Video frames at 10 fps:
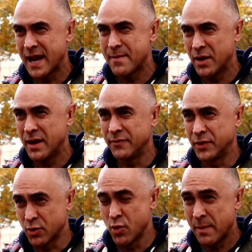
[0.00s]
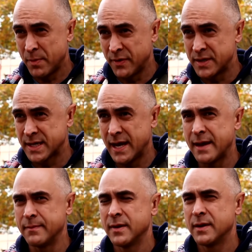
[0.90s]
people are going to make their own opinion about what I'm
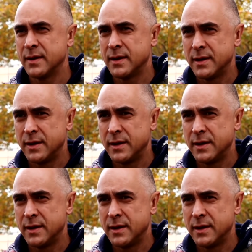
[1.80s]
about to say.